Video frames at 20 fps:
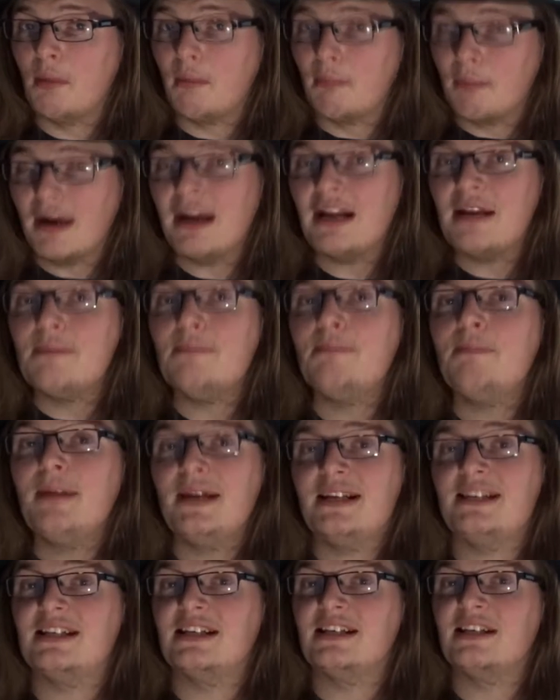Bran
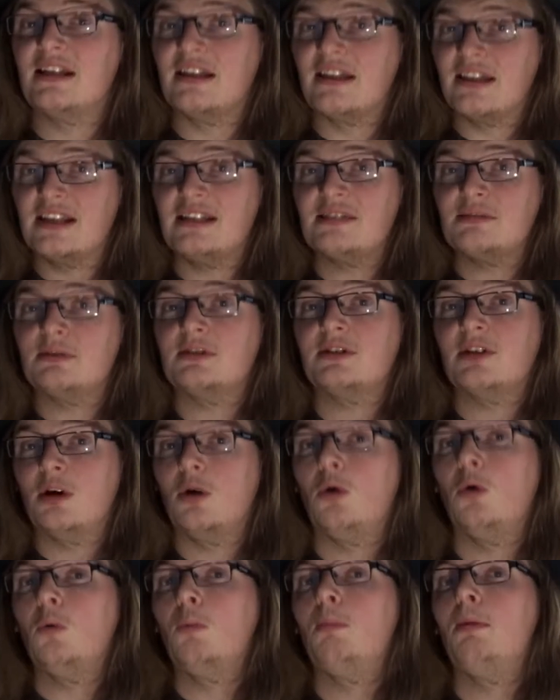admitted that this was the
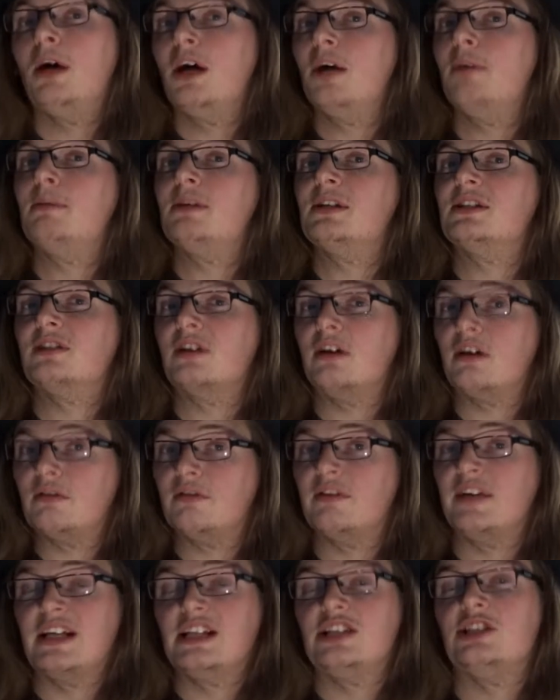whole purpose
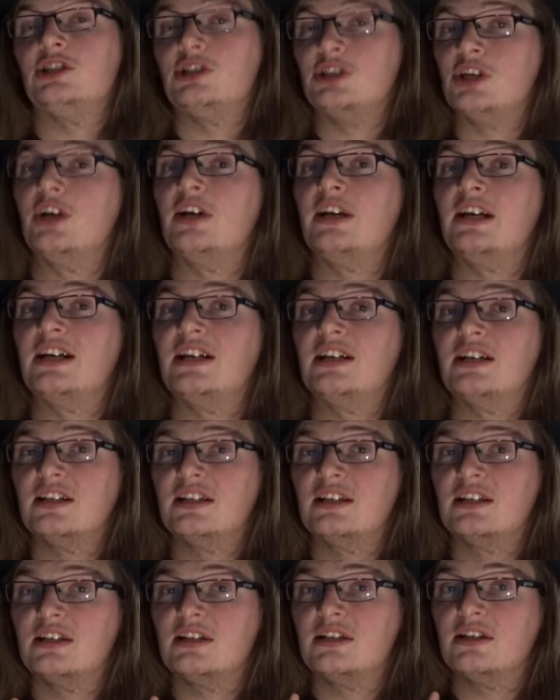of his journey
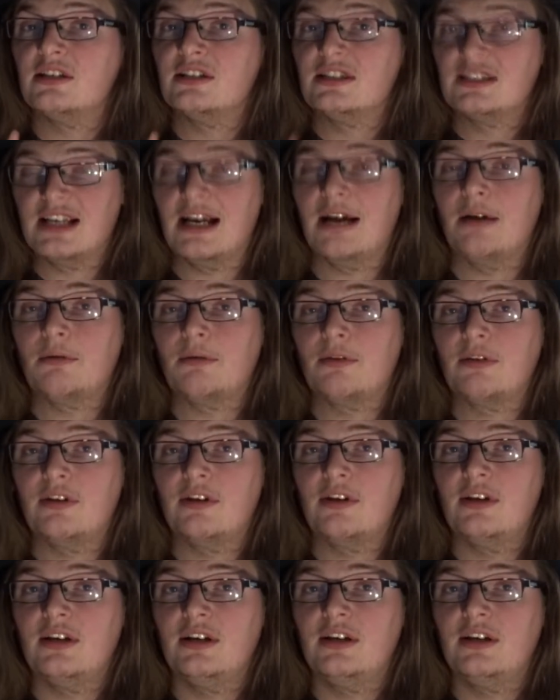south.